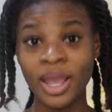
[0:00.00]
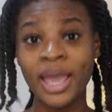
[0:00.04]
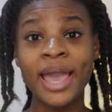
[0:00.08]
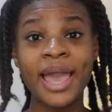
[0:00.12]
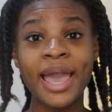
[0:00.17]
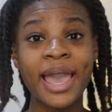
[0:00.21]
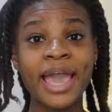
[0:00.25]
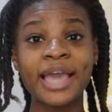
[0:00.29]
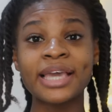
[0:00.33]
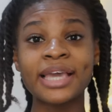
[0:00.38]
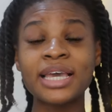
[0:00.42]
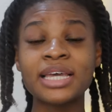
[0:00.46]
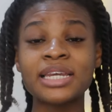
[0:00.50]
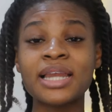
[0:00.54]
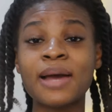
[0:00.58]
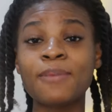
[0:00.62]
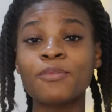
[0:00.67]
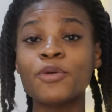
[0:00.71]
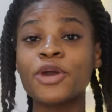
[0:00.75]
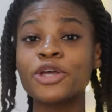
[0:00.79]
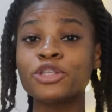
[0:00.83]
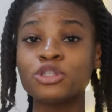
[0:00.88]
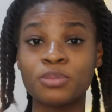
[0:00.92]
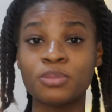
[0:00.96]
again
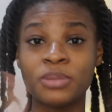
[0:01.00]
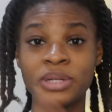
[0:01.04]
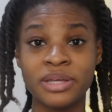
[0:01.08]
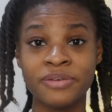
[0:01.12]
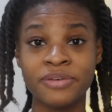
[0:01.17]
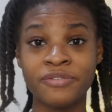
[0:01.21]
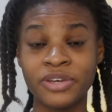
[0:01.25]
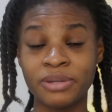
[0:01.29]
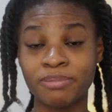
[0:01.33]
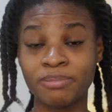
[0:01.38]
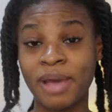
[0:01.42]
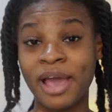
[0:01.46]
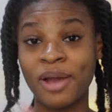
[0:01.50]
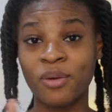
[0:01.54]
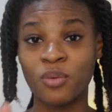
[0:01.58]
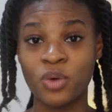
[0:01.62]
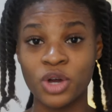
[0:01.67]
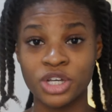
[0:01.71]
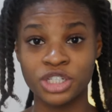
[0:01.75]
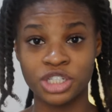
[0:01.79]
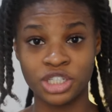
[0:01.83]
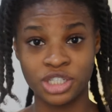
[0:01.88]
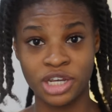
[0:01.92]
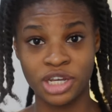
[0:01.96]
i'm going to be leaving my
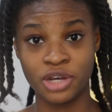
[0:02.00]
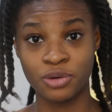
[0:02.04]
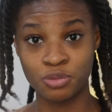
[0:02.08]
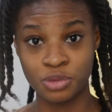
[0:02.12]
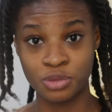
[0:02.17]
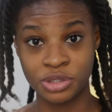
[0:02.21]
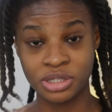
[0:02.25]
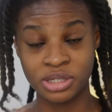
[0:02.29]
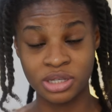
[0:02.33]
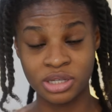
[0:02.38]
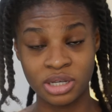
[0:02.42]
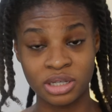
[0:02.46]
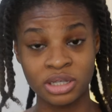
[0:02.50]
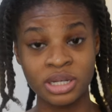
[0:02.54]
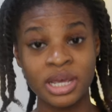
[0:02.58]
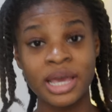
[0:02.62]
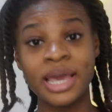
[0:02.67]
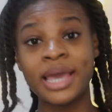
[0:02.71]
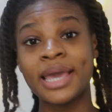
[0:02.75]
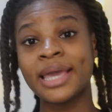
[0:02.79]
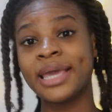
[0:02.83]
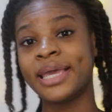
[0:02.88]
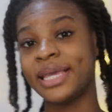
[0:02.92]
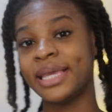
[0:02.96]
wash day routine